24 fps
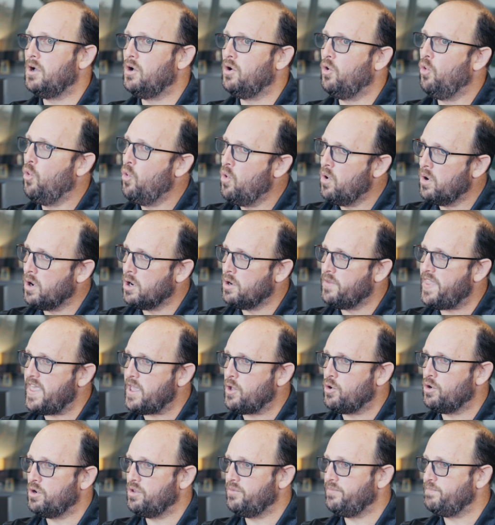Or they
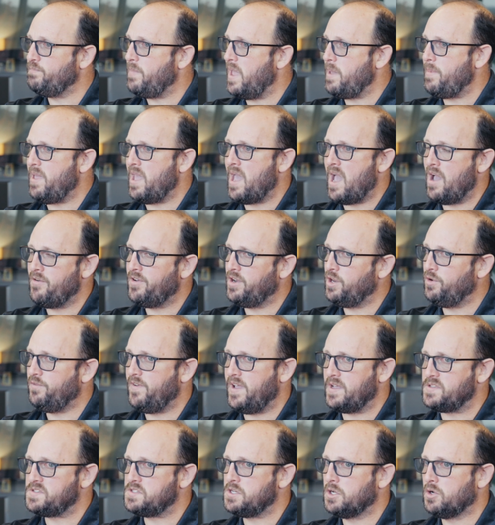could maybe have an
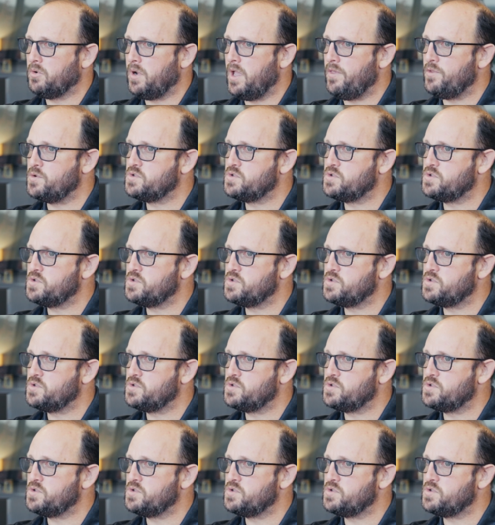advanced degree.